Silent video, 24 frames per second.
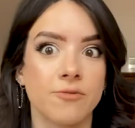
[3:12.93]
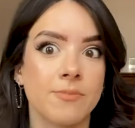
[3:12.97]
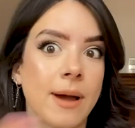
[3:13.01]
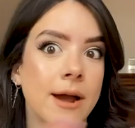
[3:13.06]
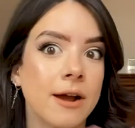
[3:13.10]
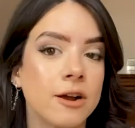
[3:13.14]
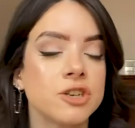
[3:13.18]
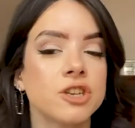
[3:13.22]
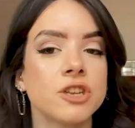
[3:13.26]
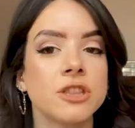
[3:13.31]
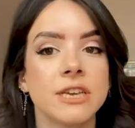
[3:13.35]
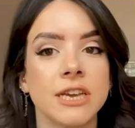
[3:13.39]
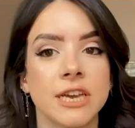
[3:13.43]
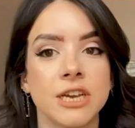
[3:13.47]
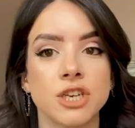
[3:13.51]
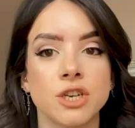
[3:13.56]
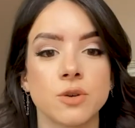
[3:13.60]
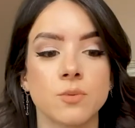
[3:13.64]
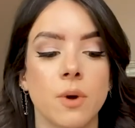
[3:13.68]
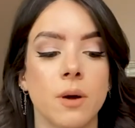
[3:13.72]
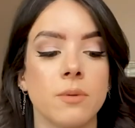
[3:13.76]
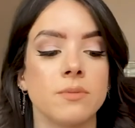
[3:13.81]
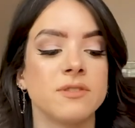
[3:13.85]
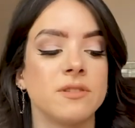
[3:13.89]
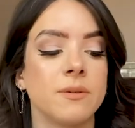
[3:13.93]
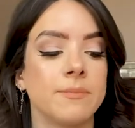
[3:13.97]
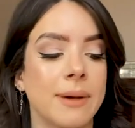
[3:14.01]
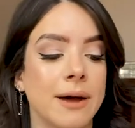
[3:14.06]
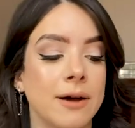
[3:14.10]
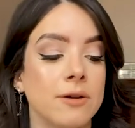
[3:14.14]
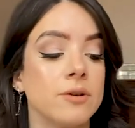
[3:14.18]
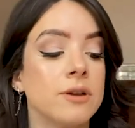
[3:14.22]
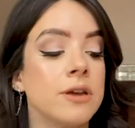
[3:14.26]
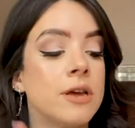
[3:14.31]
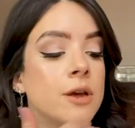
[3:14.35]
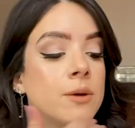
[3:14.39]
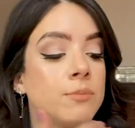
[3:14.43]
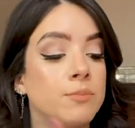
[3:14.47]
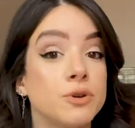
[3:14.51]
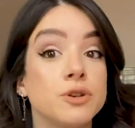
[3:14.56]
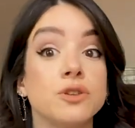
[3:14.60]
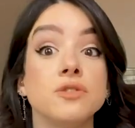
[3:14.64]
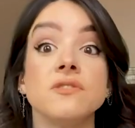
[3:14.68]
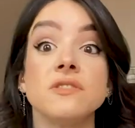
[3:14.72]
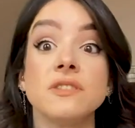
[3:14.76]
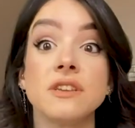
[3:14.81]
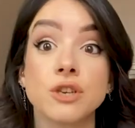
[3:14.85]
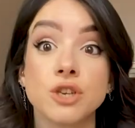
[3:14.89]
Marriage in the ancient world was about
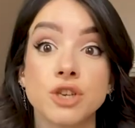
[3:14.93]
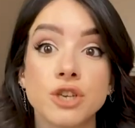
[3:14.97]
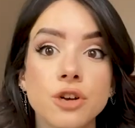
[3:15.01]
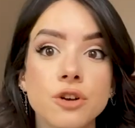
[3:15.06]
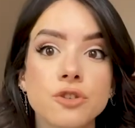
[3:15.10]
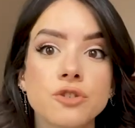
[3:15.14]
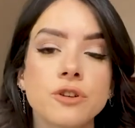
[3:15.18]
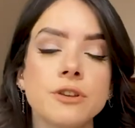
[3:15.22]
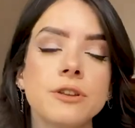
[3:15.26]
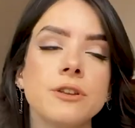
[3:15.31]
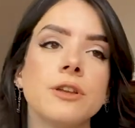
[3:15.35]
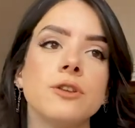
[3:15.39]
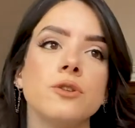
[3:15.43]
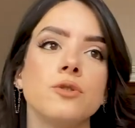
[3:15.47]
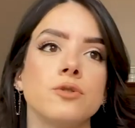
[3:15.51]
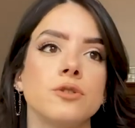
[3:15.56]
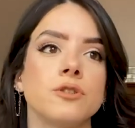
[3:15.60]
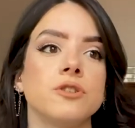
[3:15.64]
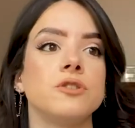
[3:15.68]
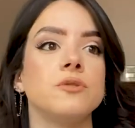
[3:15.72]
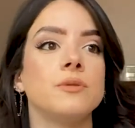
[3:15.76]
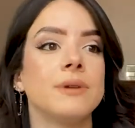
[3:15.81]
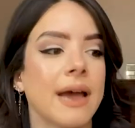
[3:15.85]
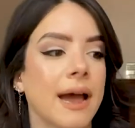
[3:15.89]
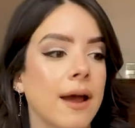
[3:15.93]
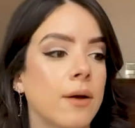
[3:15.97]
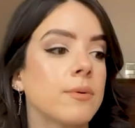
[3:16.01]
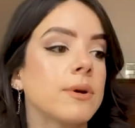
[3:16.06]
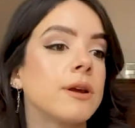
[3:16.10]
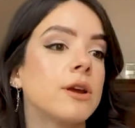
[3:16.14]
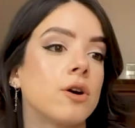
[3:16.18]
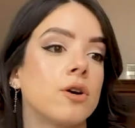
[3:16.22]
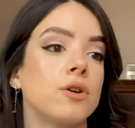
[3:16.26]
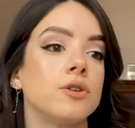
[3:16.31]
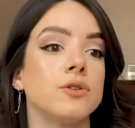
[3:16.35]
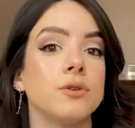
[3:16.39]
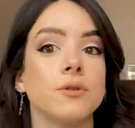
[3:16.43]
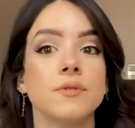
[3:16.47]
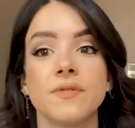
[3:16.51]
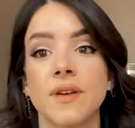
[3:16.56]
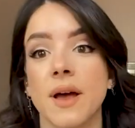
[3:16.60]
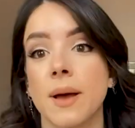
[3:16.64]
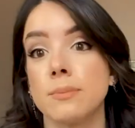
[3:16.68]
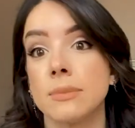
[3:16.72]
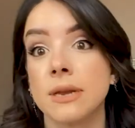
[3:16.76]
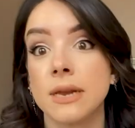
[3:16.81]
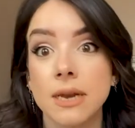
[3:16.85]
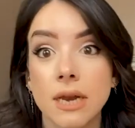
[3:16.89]
producing children in order to carry on your
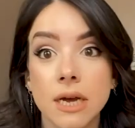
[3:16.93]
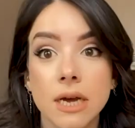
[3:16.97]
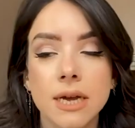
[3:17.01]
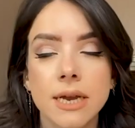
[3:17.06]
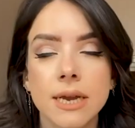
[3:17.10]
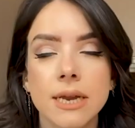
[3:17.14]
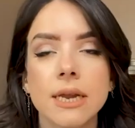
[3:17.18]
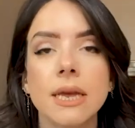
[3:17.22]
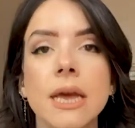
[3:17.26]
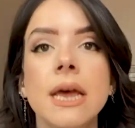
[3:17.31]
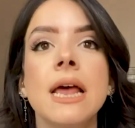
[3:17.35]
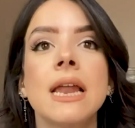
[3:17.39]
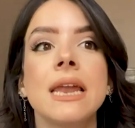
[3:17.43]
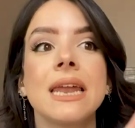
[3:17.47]
family line.